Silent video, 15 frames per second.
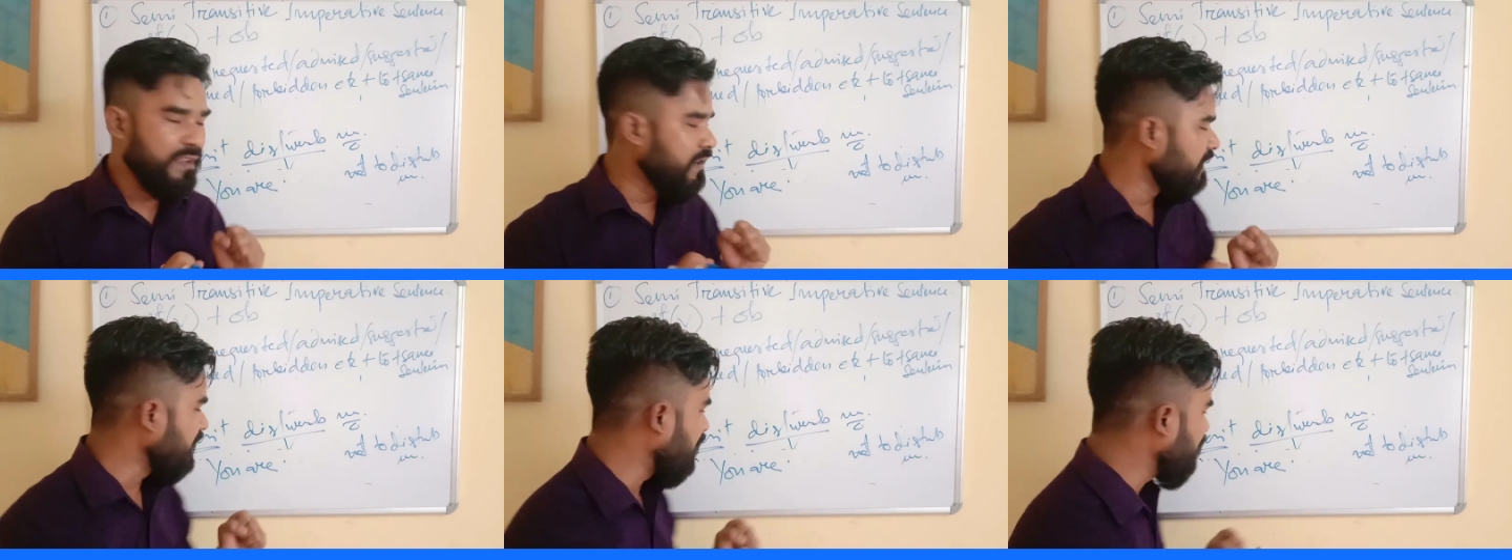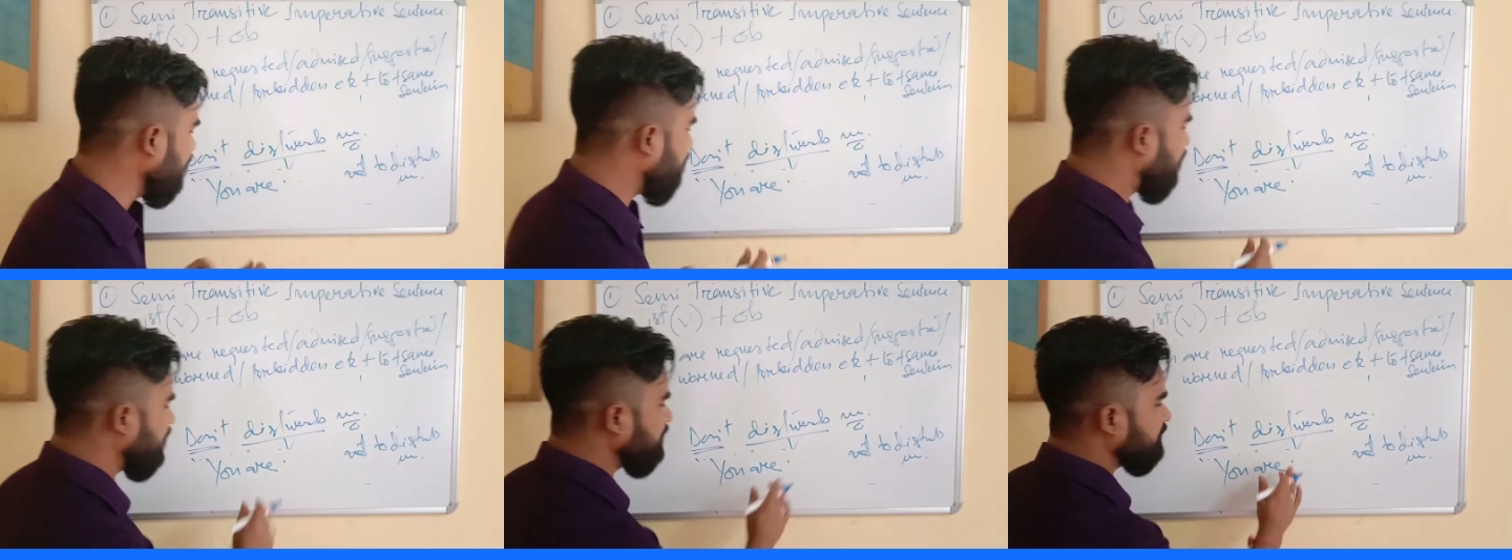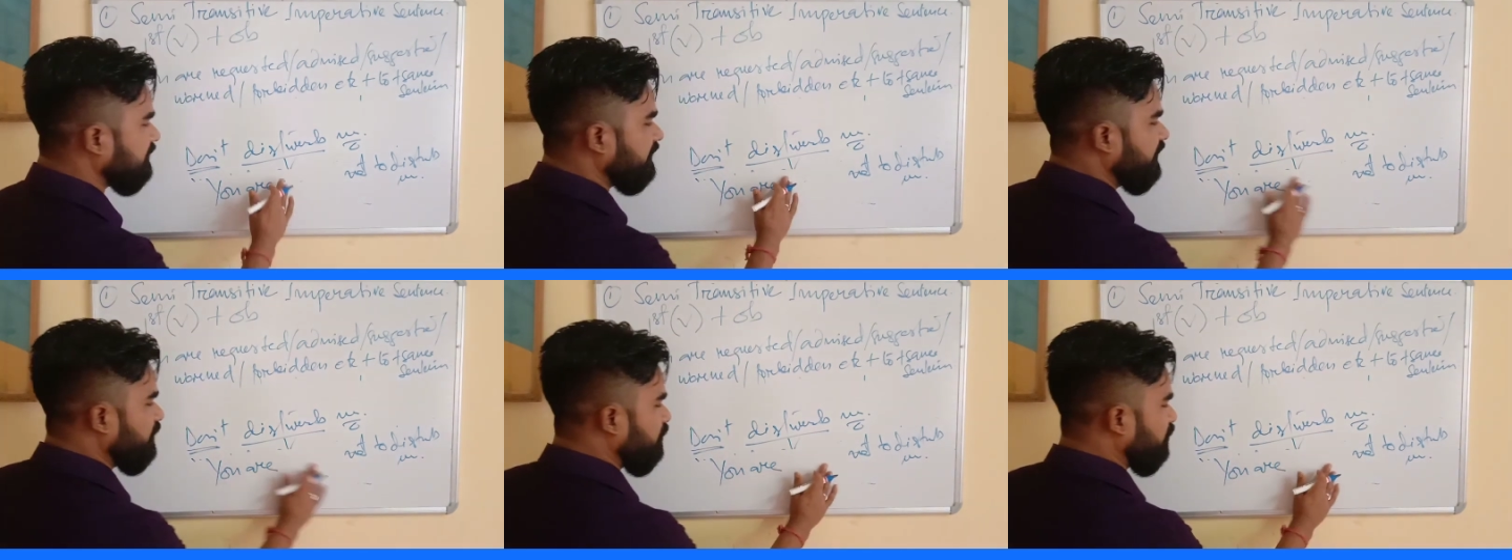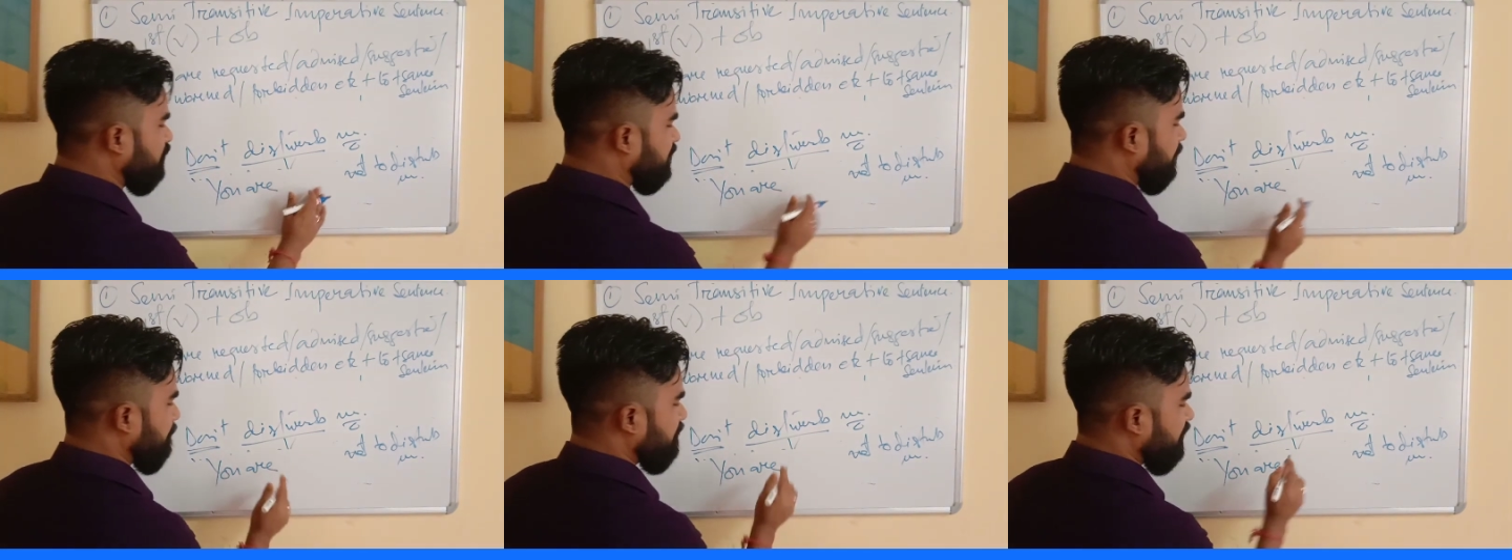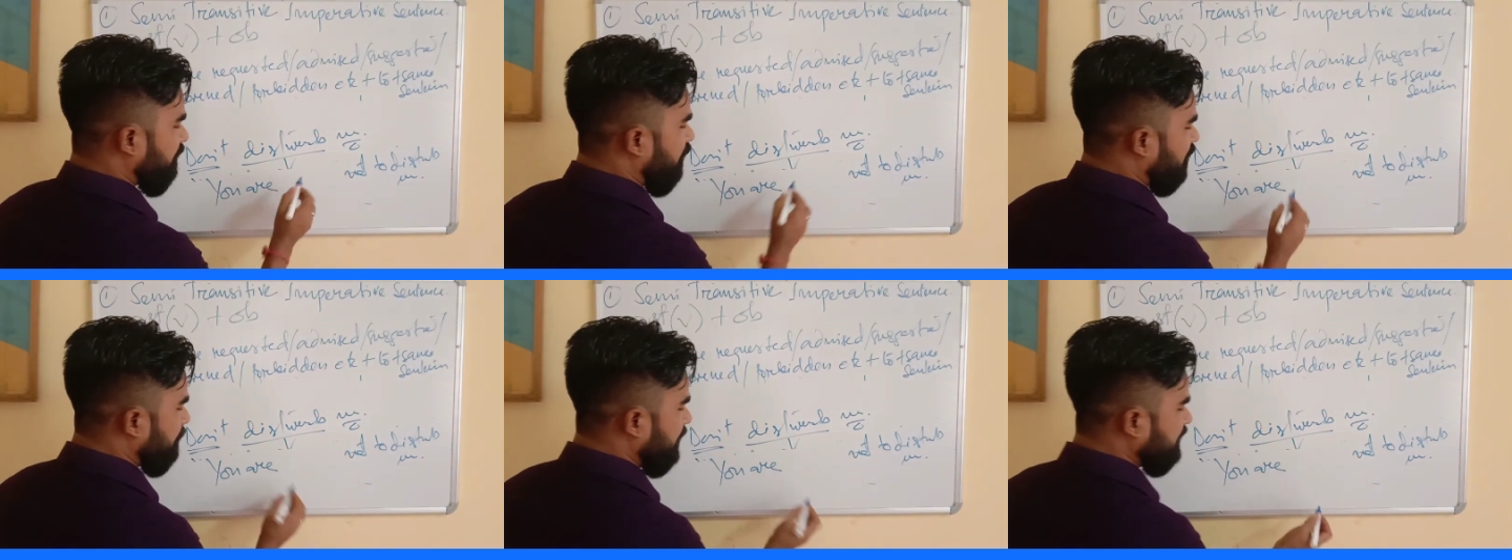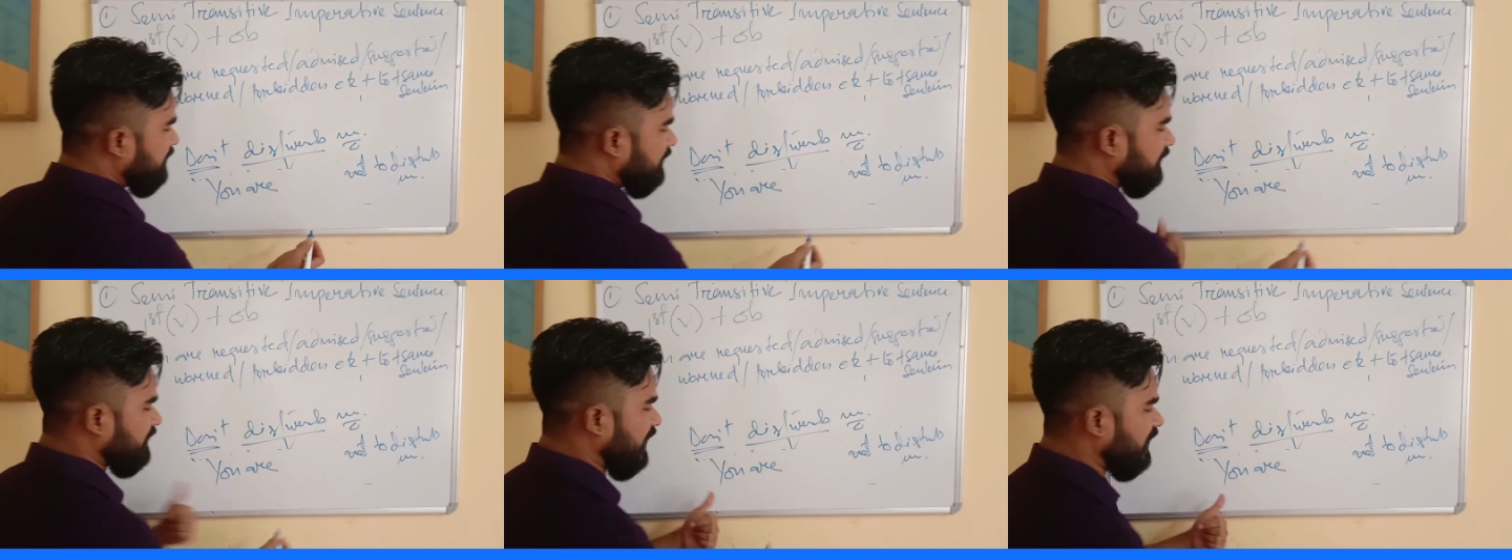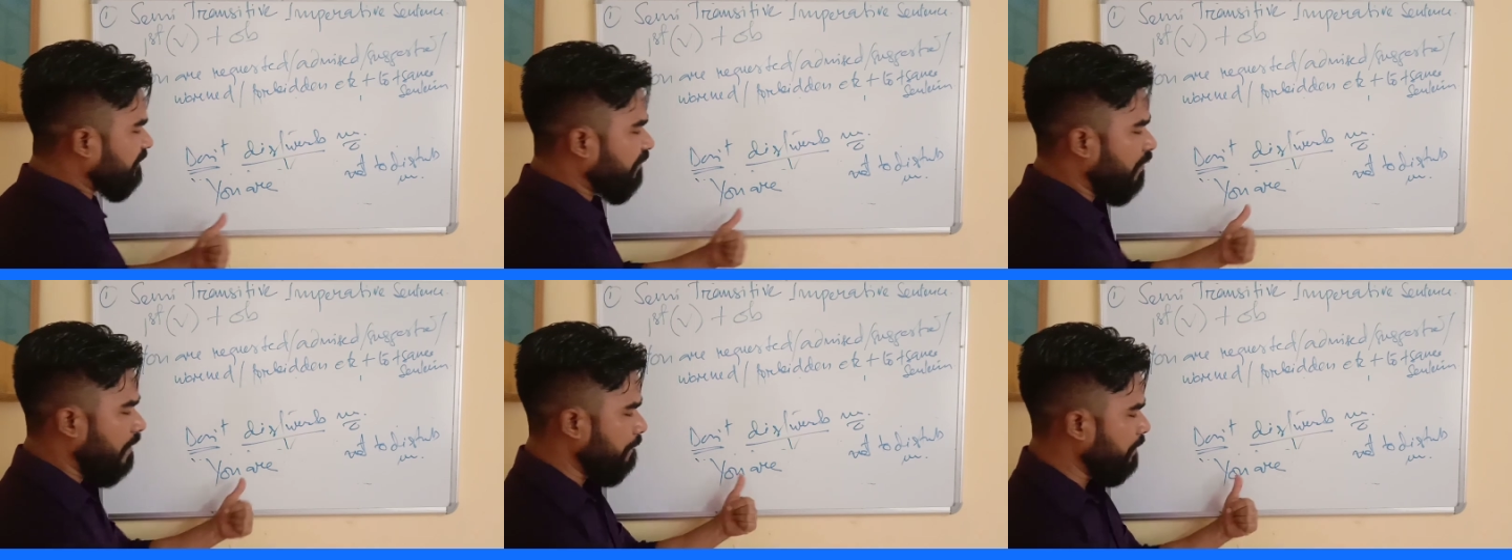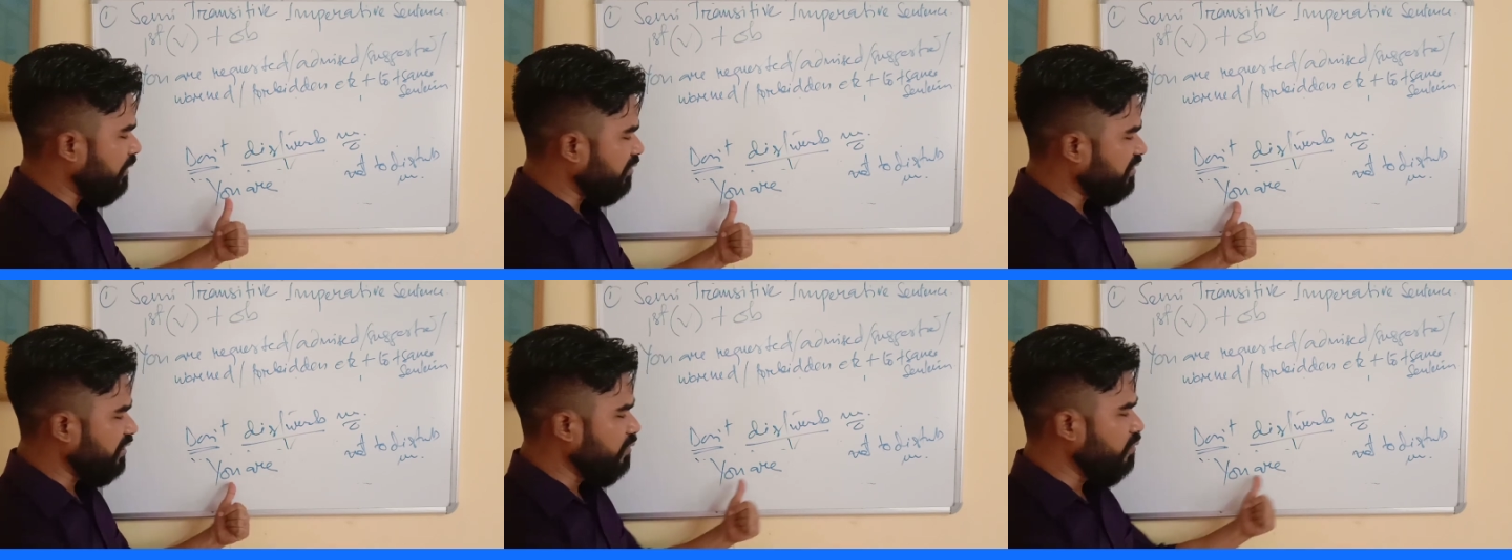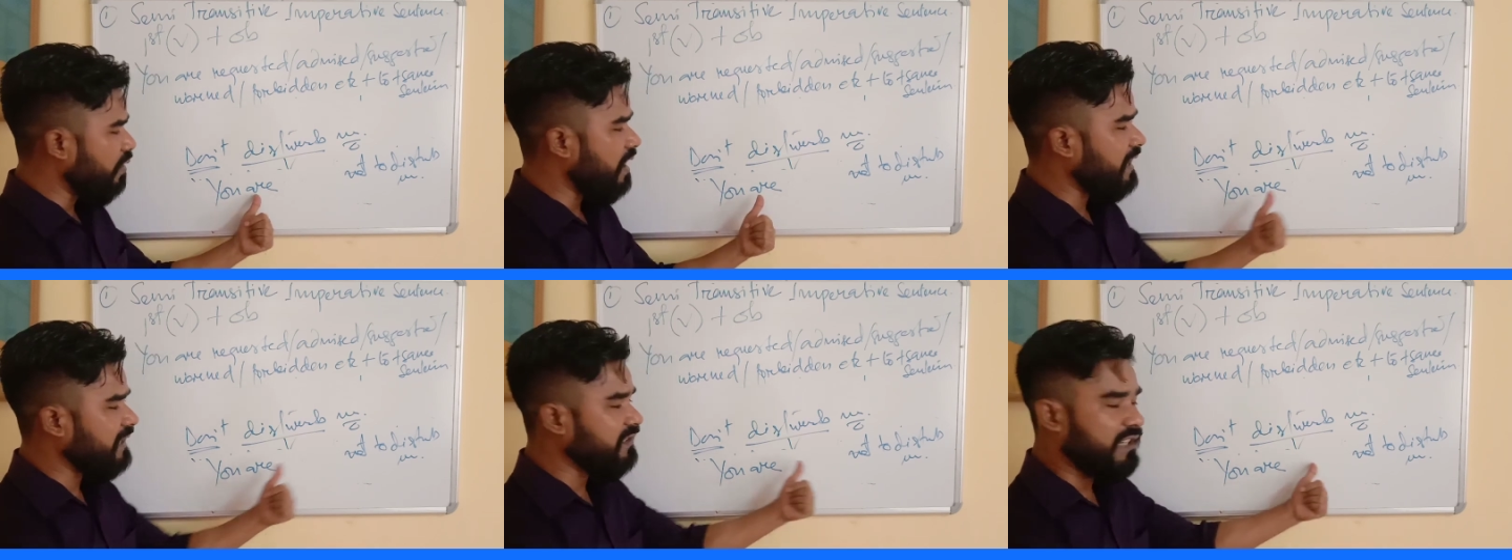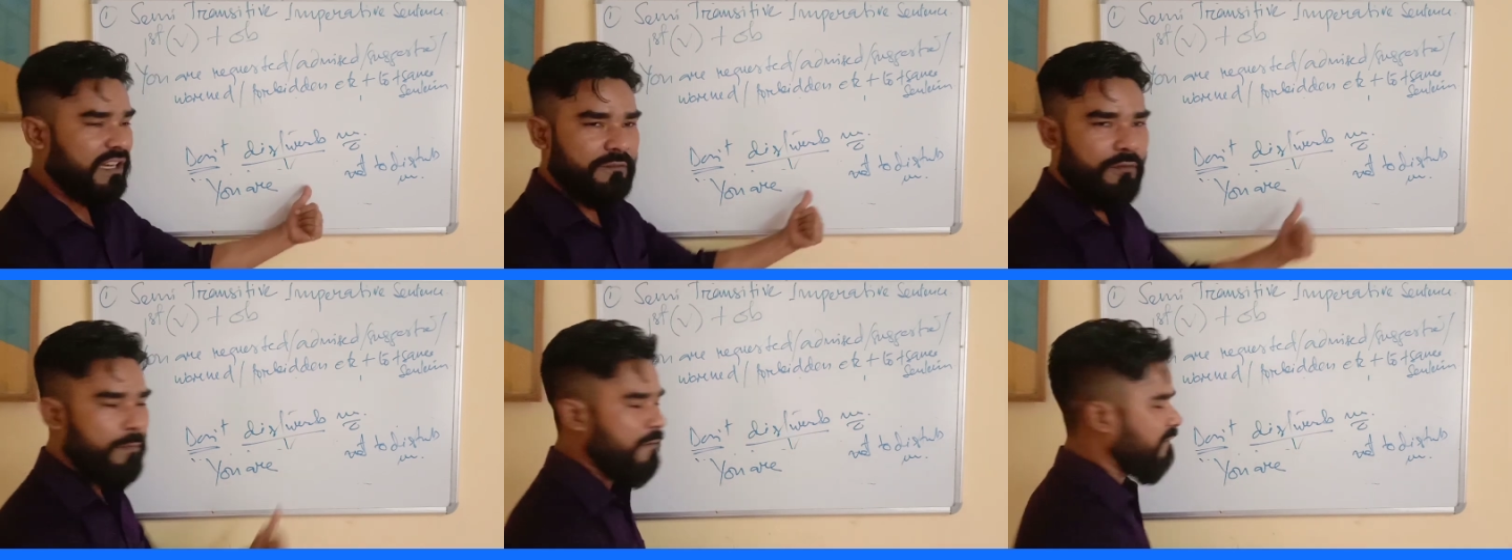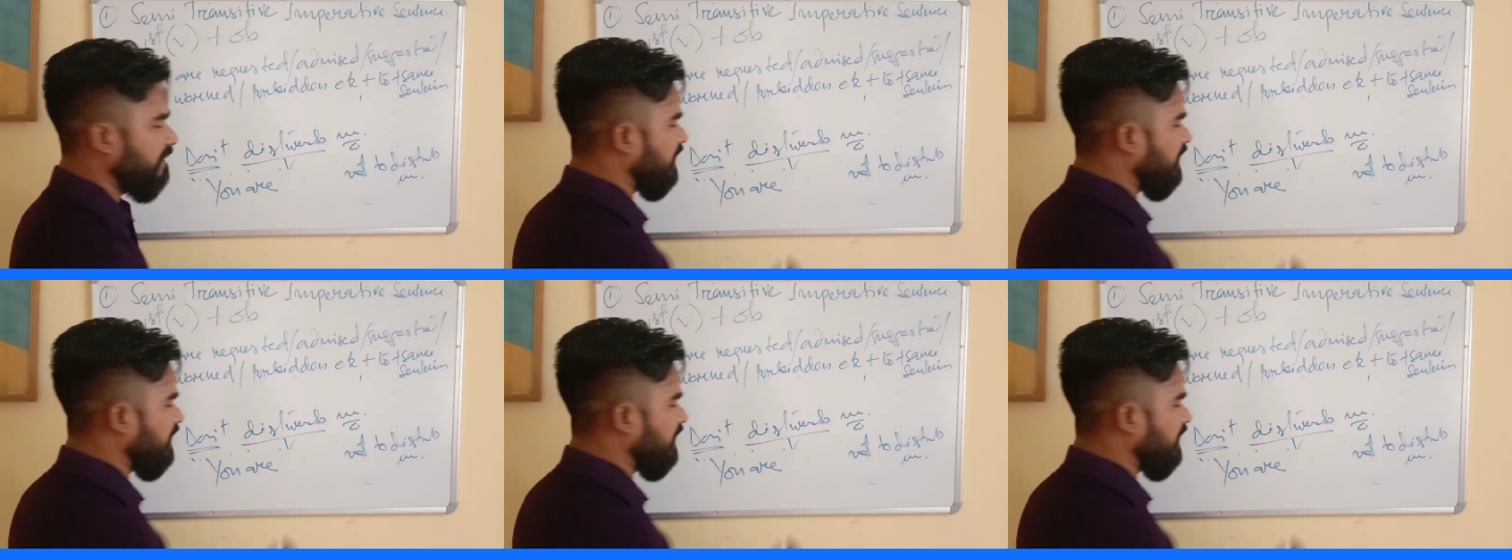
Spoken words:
Now if I use forbid in the third form, because you are in third form of